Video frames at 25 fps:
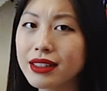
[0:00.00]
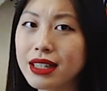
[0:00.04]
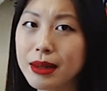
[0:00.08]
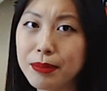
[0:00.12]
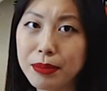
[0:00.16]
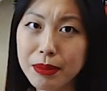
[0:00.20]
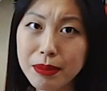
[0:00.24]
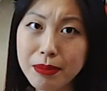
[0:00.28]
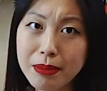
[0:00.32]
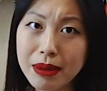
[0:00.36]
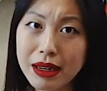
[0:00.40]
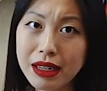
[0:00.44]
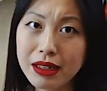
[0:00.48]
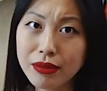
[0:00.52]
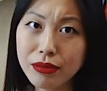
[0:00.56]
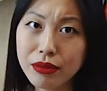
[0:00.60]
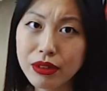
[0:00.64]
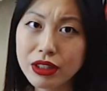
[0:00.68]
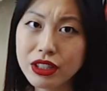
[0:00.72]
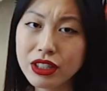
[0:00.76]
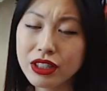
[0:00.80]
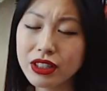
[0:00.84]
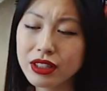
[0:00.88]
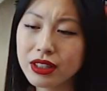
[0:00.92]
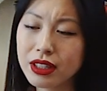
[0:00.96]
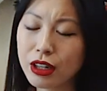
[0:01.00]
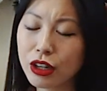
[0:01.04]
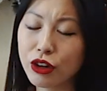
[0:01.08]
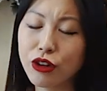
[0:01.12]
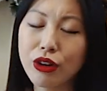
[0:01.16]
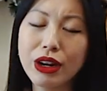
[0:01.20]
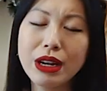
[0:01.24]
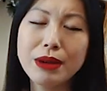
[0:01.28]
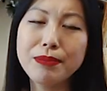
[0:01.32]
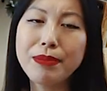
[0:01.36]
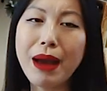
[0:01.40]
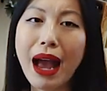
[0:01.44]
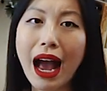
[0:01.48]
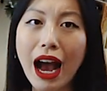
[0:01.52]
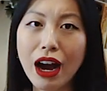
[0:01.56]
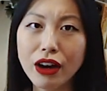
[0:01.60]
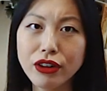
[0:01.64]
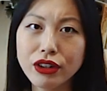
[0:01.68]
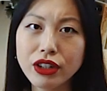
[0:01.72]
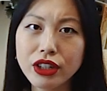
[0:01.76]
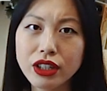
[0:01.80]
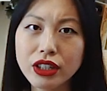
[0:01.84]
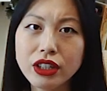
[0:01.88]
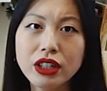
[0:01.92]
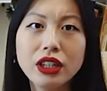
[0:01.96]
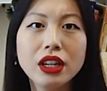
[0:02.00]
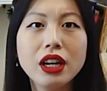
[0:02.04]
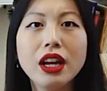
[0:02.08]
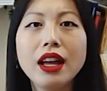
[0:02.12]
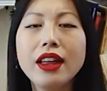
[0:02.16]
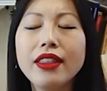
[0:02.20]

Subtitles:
supplement, which is a green powder